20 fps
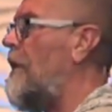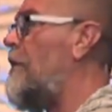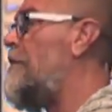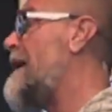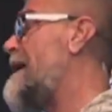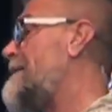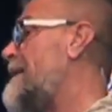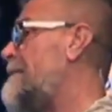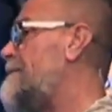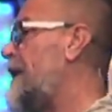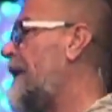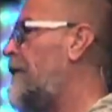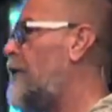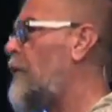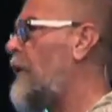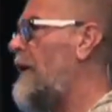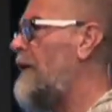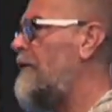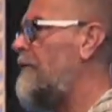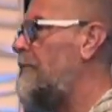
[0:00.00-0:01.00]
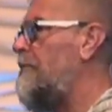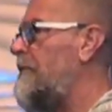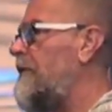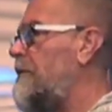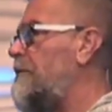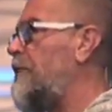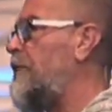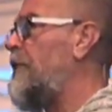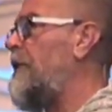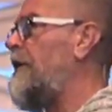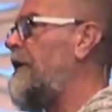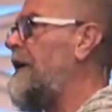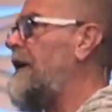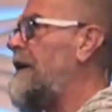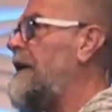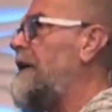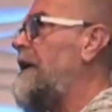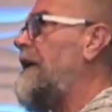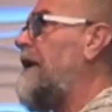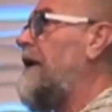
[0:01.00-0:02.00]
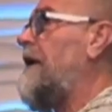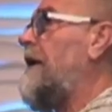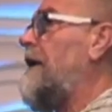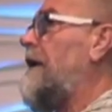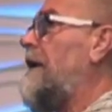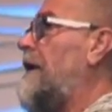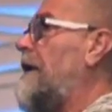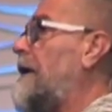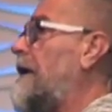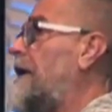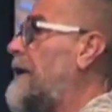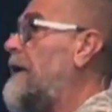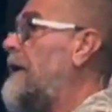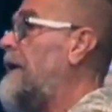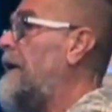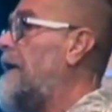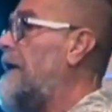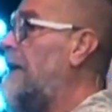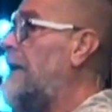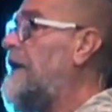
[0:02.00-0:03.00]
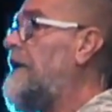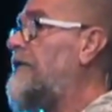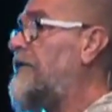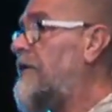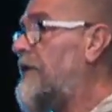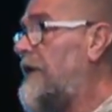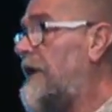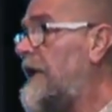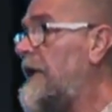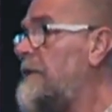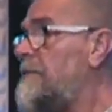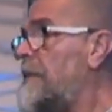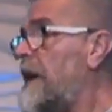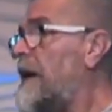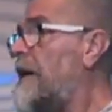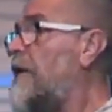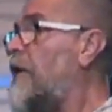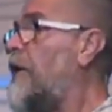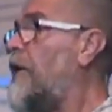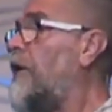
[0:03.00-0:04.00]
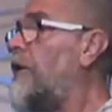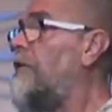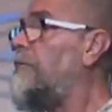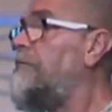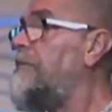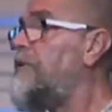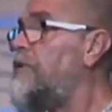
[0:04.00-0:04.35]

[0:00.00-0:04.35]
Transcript: Or maybe a better way to put it is to keep my heart